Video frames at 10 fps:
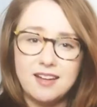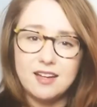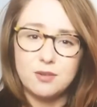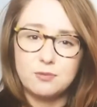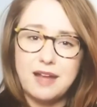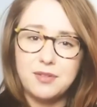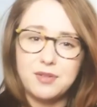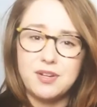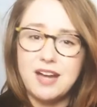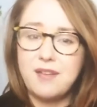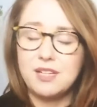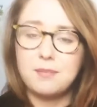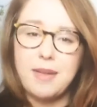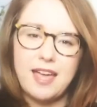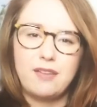what I was
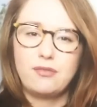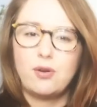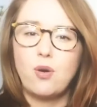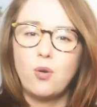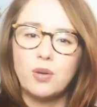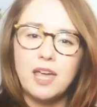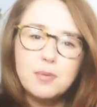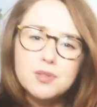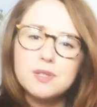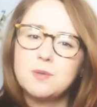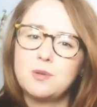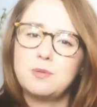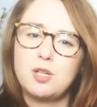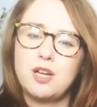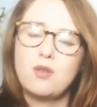experiencing.
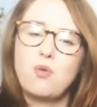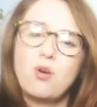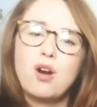It was so